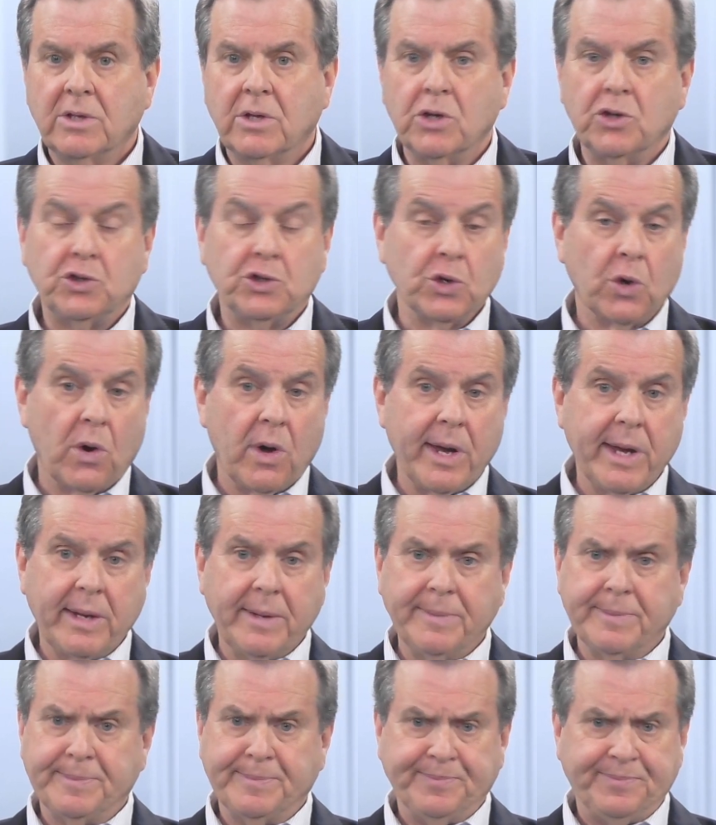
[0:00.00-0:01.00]
to
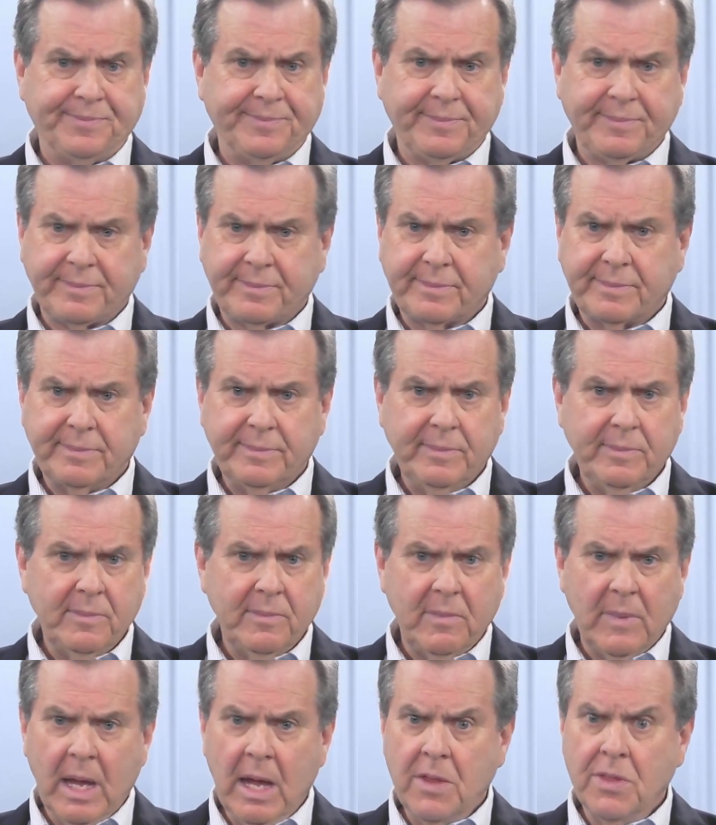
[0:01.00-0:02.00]
join
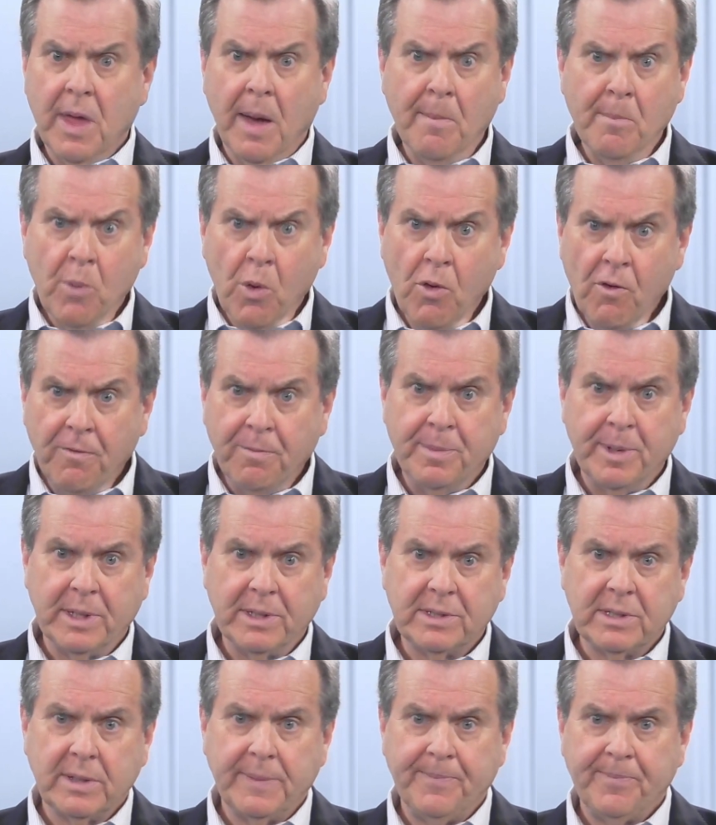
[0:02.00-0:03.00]
the
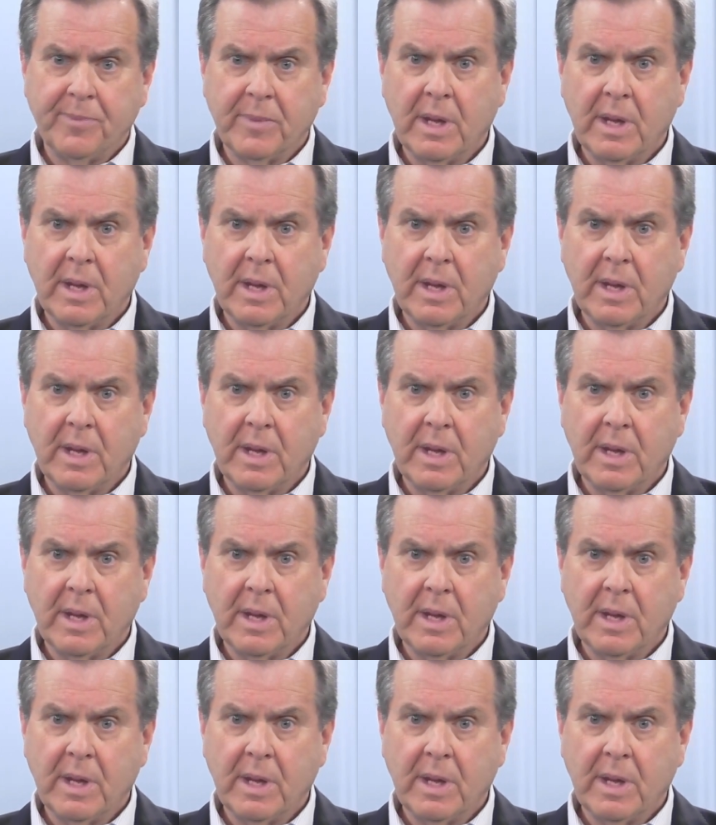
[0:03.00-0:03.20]
movement